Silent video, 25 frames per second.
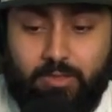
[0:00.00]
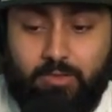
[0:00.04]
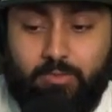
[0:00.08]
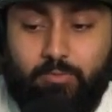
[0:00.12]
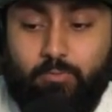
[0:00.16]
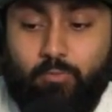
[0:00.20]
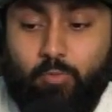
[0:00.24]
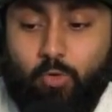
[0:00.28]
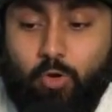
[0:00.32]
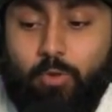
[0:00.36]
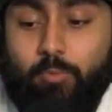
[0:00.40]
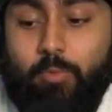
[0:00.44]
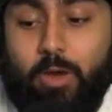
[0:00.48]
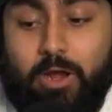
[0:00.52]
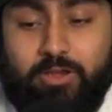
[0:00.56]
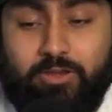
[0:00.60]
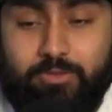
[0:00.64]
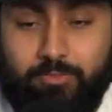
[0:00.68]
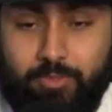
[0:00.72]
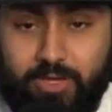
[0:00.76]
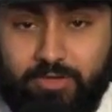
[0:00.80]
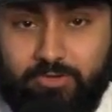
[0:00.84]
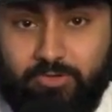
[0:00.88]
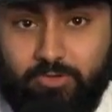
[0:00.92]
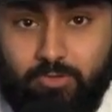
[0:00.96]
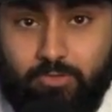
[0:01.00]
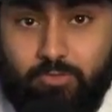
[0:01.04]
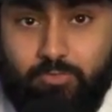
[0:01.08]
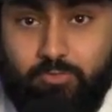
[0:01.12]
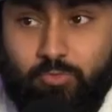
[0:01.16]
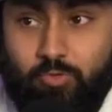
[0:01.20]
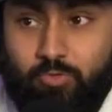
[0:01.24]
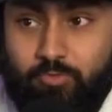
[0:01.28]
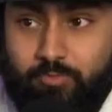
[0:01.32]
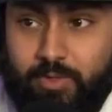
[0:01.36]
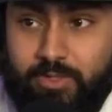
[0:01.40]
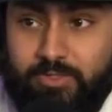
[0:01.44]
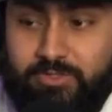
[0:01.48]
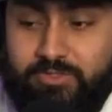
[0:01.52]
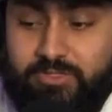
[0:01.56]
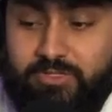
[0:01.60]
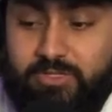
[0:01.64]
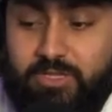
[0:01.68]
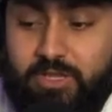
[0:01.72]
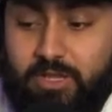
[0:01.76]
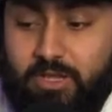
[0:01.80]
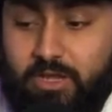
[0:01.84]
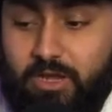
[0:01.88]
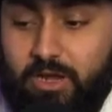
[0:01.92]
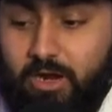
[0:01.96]
more monumental movements
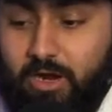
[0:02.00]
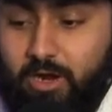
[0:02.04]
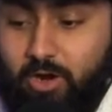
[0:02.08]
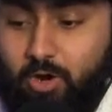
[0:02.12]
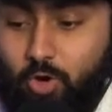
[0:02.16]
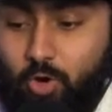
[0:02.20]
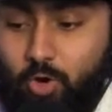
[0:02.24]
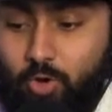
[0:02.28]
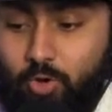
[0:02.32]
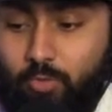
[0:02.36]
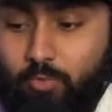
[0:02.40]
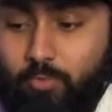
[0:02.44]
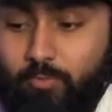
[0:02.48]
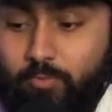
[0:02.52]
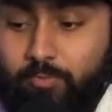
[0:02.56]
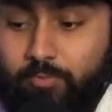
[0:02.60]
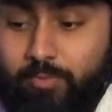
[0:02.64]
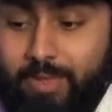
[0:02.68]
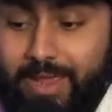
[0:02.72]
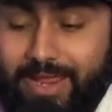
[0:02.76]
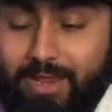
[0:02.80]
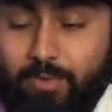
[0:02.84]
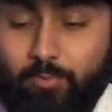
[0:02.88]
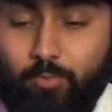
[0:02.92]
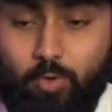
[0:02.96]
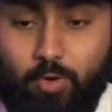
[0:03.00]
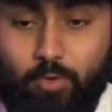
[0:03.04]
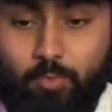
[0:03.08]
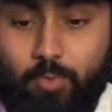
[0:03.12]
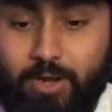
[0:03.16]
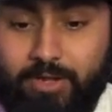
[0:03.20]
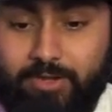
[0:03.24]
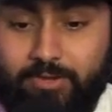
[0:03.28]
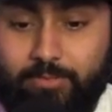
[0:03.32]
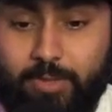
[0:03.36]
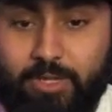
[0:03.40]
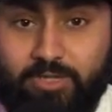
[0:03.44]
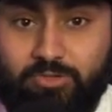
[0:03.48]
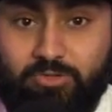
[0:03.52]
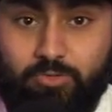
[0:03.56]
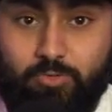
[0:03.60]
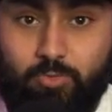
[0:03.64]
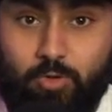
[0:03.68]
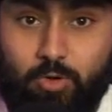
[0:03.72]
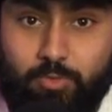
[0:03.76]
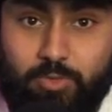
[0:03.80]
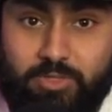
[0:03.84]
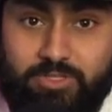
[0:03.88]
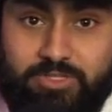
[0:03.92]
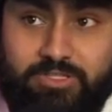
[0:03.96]
or make more monumental
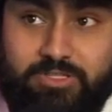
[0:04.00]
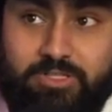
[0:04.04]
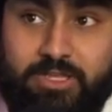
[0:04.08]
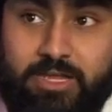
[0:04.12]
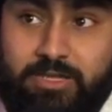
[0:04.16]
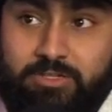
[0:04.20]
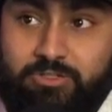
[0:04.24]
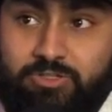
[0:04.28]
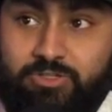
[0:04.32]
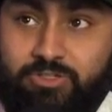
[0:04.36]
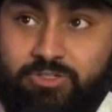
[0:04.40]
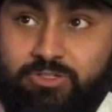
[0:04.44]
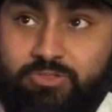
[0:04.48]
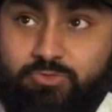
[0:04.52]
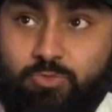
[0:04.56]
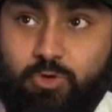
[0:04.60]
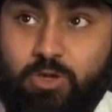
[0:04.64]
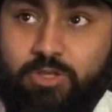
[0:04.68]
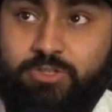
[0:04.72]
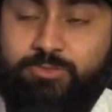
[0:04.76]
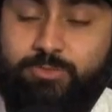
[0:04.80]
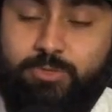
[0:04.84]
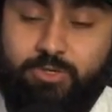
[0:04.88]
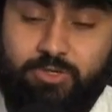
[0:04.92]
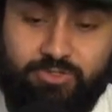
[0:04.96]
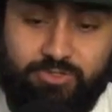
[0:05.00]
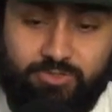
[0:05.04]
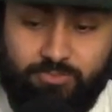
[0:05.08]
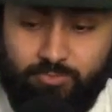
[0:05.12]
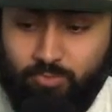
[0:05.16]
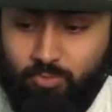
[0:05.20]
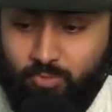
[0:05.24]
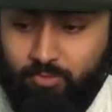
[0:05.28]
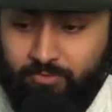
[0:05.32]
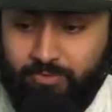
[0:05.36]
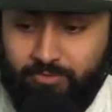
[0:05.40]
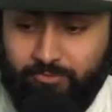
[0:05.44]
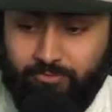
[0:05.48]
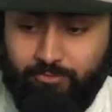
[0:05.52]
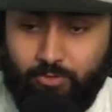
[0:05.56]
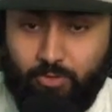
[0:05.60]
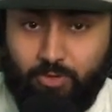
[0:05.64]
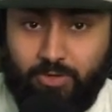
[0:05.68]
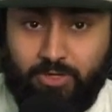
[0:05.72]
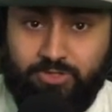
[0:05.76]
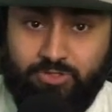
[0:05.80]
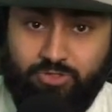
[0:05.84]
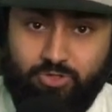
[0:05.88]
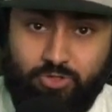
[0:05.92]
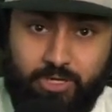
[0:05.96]
moments than just Ross Pearson moving
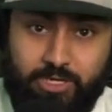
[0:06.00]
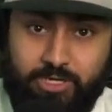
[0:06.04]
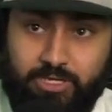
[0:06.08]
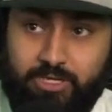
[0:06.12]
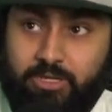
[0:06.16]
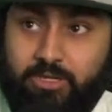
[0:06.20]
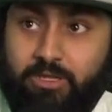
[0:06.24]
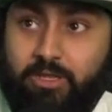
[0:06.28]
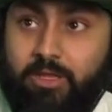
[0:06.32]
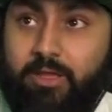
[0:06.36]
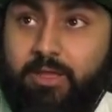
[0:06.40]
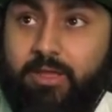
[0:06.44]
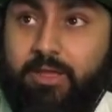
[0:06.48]
forward and striking.